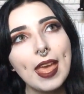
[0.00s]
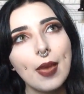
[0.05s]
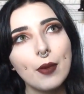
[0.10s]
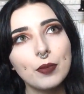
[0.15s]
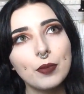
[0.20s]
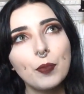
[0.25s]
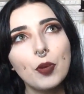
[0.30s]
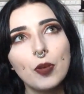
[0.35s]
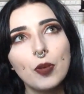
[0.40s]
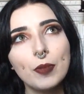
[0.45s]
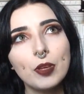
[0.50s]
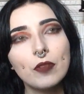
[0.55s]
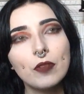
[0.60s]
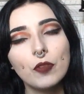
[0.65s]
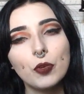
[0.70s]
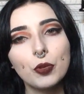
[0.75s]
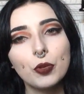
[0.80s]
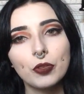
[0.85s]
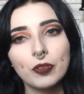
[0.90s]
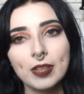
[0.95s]
it would put me off
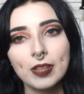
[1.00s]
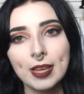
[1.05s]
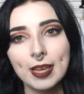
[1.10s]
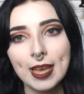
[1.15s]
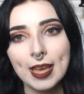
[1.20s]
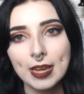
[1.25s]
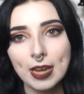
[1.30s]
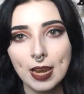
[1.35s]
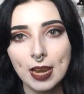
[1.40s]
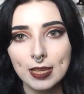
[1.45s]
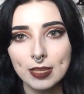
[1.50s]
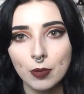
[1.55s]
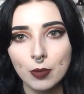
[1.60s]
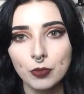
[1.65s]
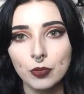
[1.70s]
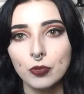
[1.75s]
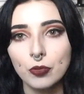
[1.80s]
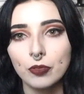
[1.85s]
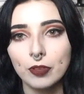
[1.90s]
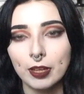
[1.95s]
ordering again unless I
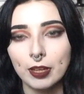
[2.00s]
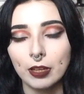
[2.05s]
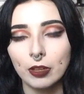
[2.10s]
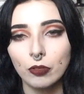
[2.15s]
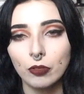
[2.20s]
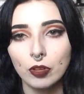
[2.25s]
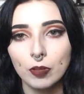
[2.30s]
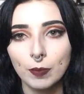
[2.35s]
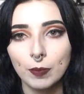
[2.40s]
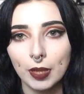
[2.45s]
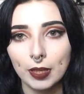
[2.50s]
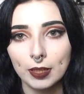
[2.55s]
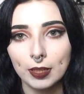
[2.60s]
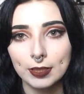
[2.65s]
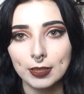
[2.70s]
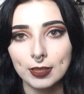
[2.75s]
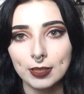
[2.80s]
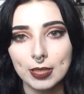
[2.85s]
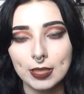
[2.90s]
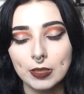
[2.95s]
was ordering in a group like I
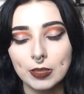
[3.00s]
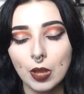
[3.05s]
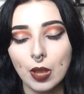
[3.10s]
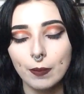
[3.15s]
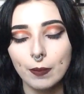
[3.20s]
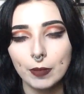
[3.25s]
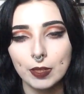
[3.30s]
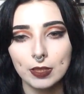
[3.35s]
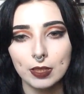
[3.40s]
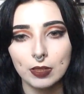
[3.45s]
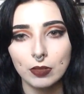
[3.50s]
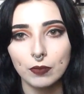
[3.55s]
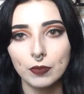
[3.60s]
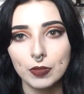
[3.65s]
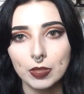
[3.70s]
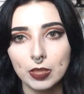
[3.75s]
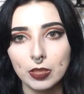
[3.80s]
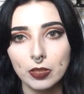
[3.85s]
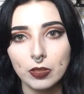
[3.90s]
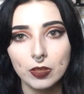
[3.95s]
did this time, because then
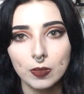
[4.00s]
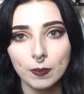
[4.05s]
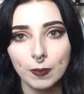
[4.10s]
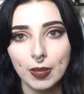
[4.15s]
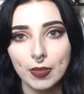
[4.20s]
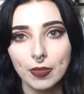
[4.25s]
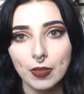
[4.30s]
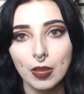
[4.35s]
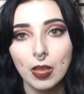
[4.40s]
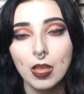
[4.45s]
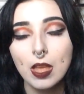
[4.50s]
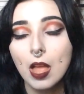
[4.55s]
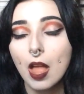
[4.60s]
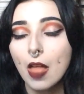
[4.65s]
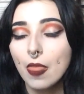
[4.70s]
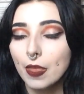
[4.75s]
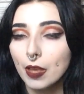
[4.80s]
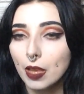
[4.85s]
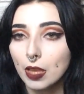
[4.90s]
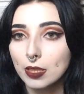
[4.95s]
obviously you split the
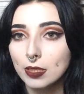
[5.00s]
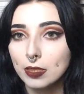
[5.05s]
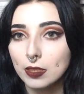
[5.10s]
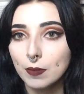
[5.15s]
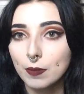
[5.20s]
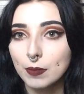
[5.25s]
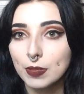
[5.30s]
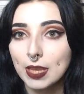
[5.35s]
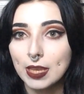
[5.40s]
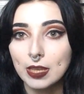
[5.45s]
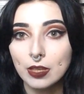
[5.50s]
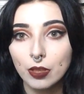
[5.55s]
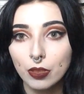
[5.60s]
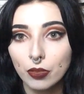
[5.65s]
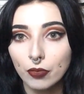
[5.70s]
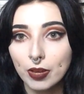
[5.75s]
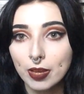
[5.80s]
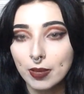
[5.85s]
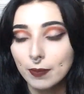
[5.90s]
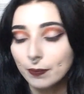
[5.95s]
customs into
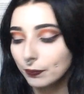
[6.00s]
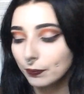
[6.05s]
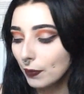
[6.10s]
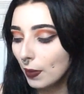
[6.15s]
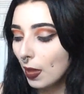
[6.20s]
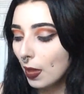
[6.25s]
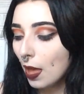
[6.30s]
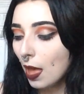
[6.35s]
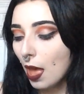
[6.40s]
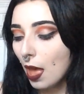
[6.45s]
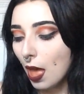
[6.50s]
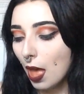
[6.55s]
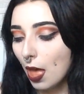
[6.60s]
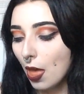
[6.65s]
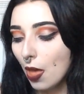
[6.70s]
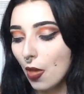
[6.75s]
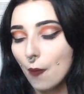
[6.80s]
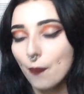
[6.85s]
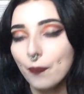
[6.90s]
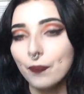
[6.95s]
three.
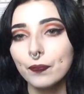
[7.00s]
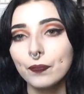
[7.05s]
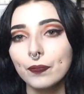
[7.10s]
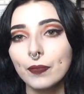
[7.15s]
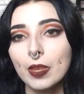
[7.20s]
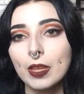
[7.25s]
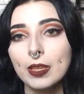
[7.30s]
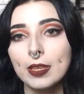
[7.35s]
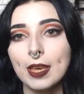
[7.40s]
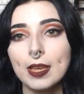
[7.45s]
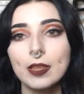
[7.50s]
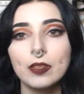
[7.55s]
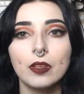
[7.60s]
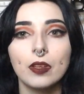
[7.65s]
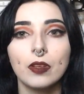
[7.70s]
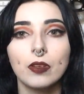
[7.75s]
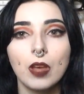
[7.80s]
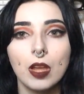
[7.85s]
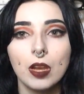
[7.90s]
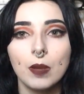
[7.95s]
Um, yeah,
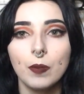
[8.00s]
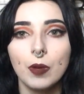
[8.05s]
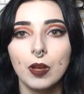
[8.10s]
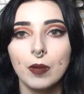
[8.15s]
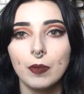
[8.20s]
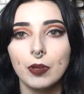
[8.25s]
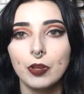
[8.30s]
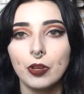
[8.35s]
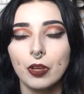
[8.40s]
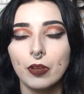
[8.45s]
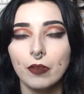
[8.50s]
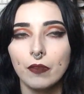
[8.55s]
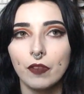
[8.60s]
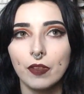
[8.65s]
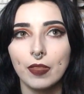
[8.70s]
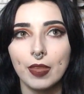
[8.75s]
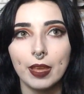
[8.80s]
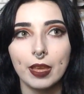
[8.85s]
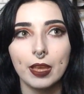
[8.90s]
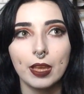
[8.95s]
so Colourpop are known
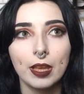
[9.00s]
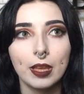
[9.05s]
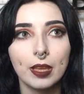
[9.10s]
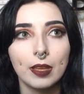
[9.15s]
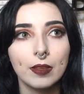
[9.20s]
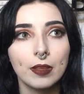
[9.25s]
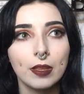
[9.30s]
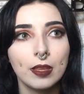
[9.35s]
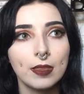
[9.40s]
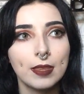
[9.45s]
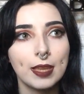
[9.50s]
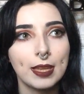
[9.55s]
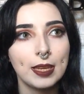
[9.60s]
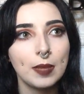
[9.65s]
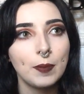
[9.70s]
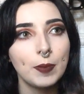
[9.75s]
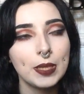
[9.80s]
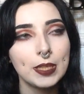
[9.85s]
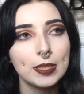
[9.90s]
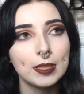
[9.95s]
for their, their
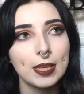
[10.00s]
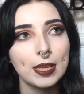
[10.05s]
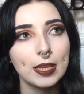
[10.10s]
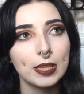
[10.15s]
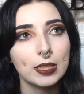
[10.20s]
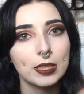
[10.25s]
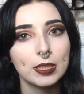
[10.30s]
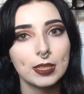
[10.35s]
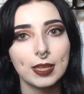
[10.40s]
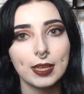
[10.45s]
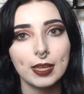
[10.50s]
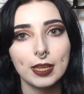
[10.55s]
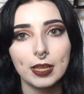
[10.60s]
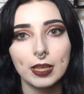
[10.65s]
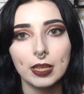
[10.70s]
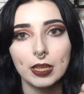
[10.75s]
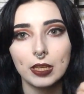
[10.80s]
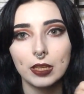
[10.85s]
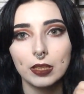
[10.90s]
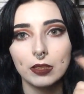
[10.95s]
lippy sticks,
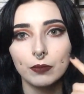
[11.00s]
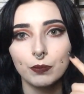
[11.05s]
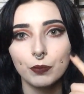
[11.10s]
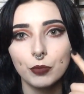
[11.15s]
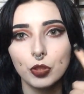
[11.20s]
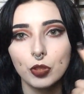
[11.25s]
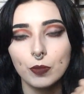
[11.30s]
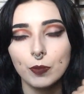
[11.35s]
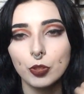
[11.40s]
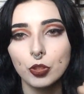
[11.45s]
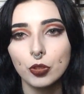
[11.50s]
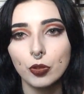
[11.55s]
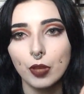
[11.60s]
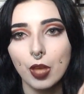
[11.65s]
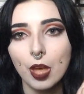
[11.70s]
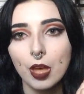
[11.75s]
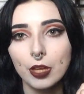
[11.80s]
their Super Shock